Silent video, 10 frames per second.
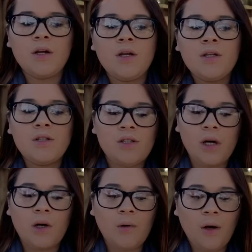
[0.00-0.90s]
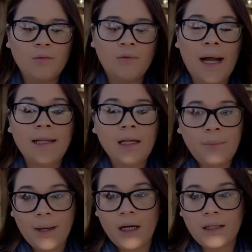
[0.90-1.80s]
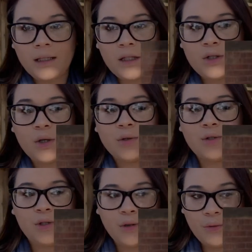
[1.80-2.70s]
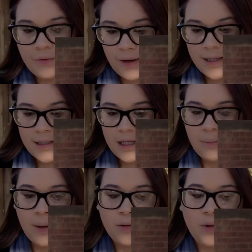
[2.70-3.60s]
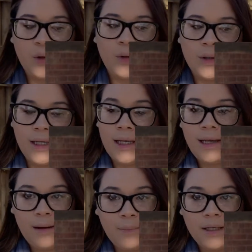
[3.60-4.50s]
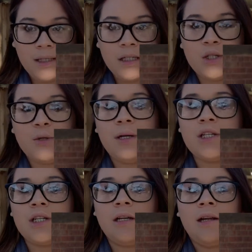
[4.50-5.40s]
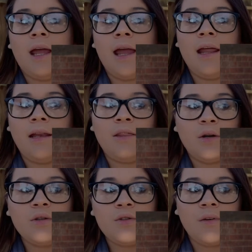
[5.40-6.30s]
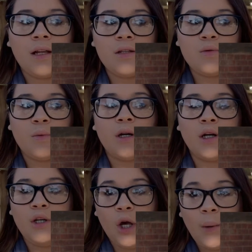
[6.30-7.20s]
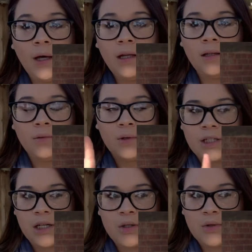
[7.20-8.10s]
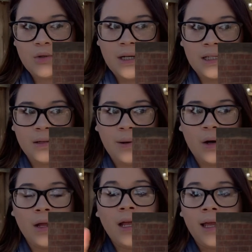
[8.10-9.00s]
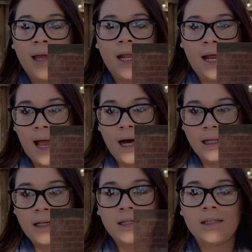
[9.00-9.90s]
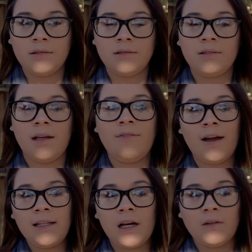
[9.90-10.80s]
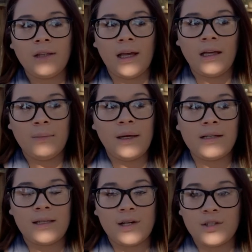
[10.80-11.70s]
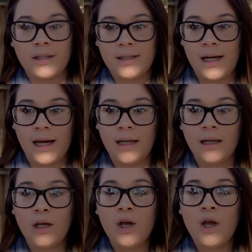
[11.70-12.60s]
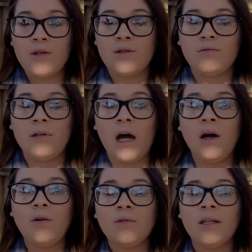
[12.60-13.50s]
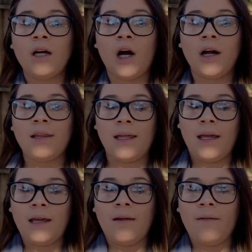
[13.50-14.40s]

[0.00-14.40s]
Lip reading: So Riley apparently told 2 friends about the whole kidnapping situation, and those friends were Noah, which I told you guys about, and Alex. They find out that Emma has actually died, so not only are they